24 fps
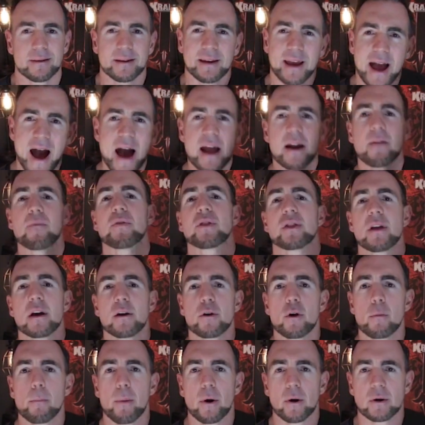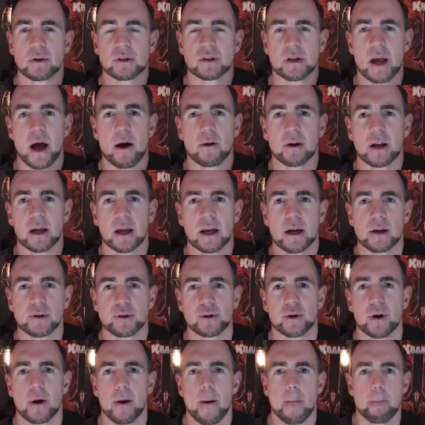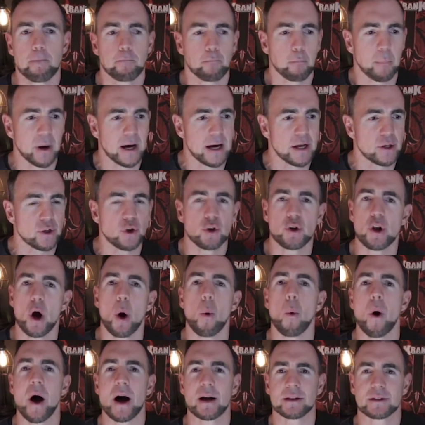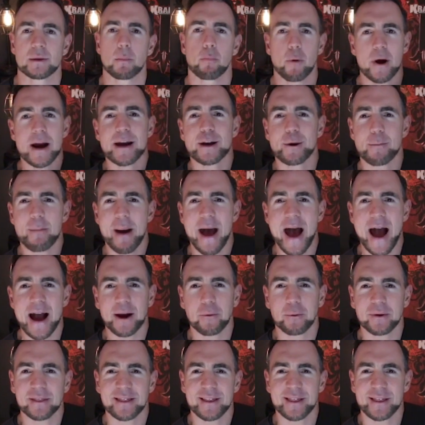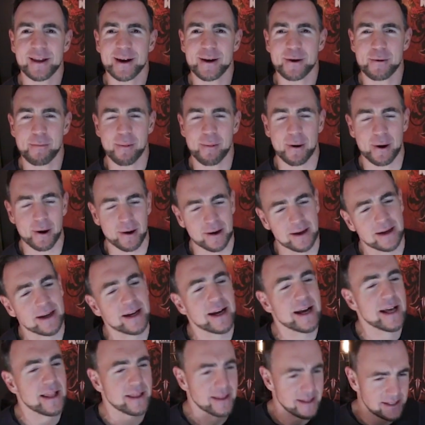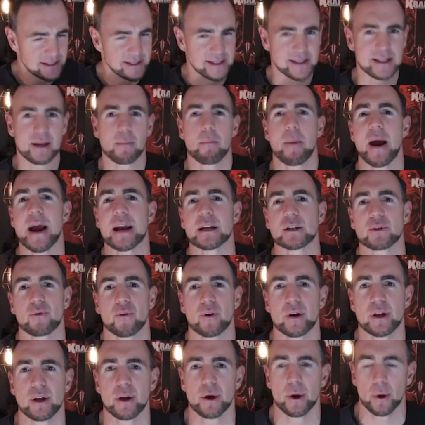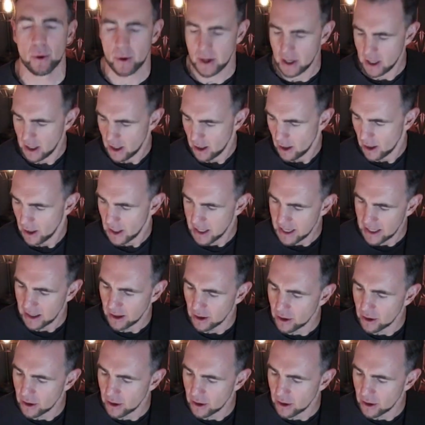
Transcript: kind of Thunderbird sounding-ish, but you don't want to break your back with the Thunderbird. This is the bass for you. It